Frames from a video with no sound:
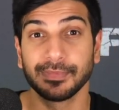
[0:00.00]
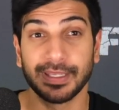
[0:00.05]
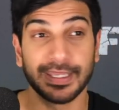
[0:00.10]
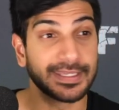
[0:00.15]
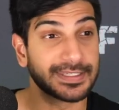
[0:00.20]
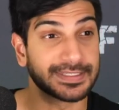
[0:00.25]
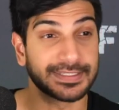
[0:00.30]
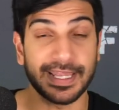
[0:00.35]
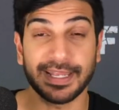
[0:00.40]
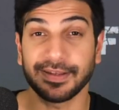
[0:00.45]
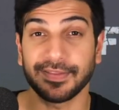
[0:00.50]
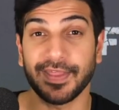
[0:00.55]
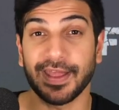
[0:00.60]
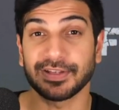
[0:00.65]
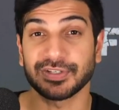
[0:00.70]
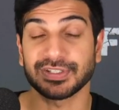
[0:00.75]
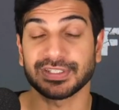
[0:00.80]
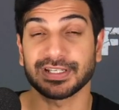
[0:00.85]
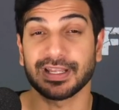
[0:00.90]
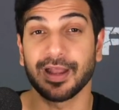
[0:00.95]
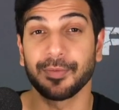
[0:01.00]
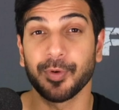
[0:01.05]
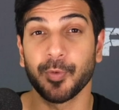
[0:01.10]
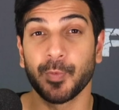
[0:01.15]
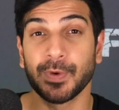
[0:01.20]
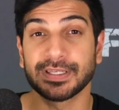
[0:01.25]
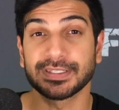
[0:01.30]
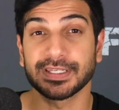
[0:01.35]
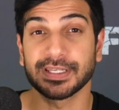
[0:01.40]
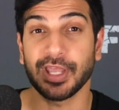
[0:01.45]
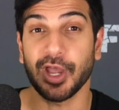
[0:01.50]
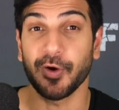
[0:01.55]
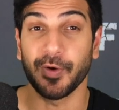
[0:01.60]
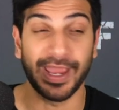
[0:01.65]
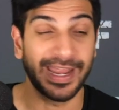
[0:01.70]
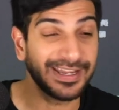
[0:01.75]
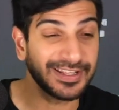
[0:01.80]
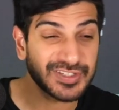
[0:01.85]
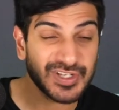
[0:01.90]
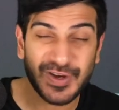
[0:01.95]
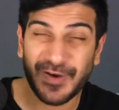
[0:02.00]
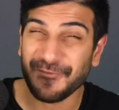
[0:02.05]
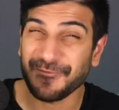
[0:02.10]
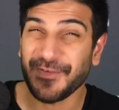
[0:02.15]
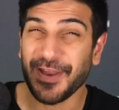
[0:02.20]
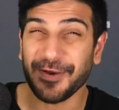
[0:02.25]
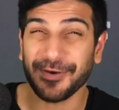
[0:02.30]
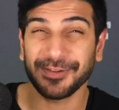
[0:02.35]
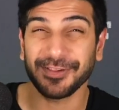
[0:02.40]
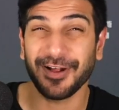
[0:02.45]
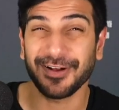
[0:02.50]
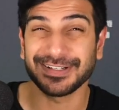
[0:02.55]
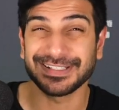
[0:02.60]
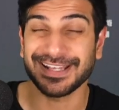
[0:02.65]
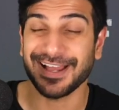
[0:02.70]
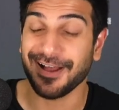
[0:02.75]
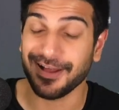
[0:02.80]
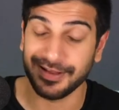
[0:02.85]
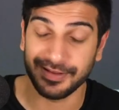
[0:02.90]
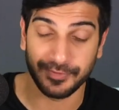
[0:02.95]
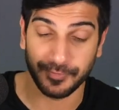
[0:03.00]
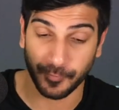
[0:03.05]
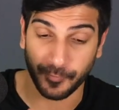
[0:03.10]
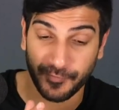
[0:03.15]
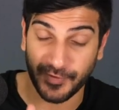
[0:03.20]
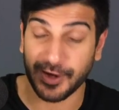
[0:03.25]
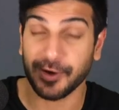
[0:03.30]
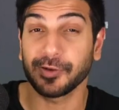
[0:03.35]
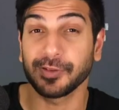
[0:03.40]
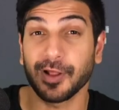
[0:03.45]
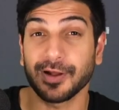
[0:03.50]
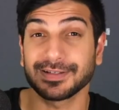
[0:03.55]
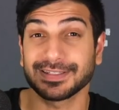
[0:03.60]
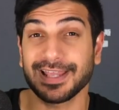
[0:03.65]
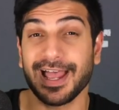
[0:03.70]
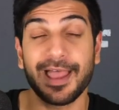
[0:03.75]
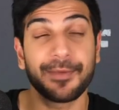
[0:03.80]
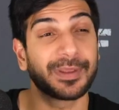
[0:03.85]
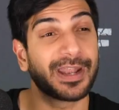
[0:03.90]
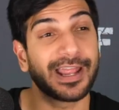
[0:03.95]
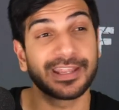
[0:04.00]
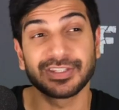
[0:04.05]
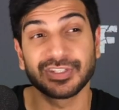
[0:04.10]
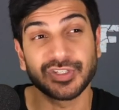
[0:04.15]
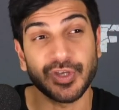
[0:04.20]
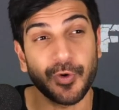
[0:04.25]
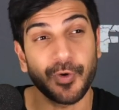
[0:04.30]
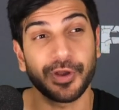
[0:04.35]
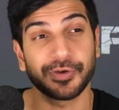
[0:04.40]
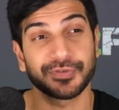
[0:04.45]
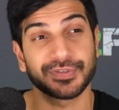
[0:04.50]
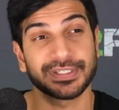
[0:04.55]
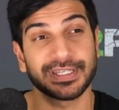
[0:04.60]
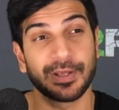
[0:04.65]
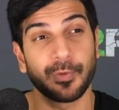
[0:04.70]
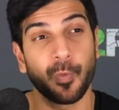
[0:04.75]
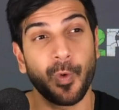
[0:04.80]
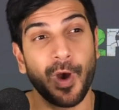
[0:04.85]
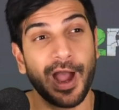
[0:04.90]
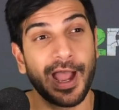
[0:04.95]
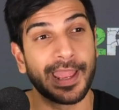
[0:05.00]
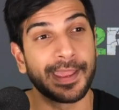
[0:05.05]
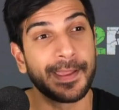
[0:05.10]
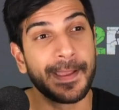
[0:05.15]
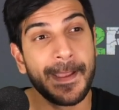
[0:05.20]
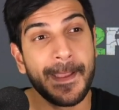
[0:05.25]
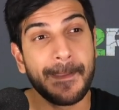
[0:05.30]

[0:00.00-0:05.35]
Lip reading: He stated that just a couple weeks ago, and it took a very long time, and I don't understand why.